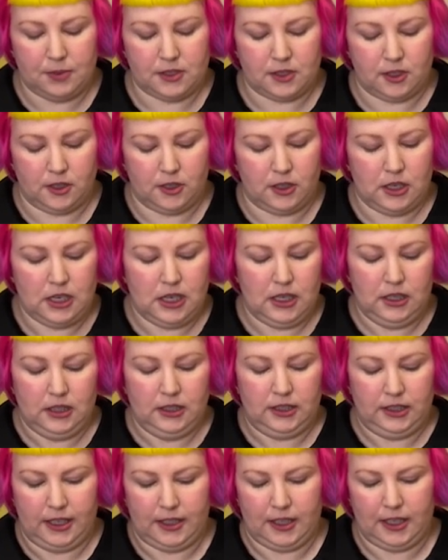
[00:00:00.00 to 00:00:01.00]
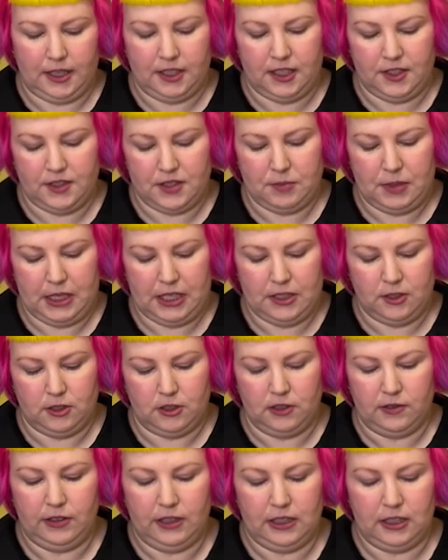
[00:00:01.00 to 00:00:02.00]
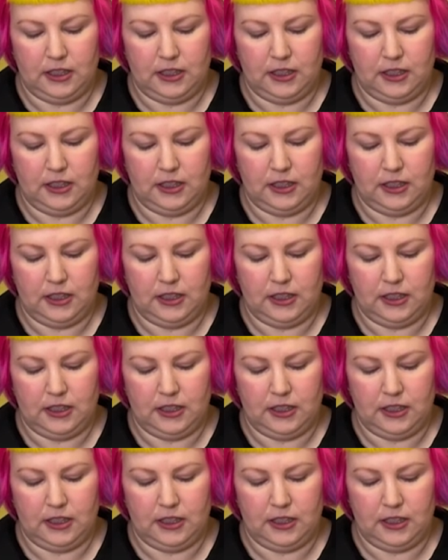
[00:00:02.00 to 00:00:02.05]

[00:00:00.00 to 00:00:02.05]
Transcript: So yeah, that gives me sort of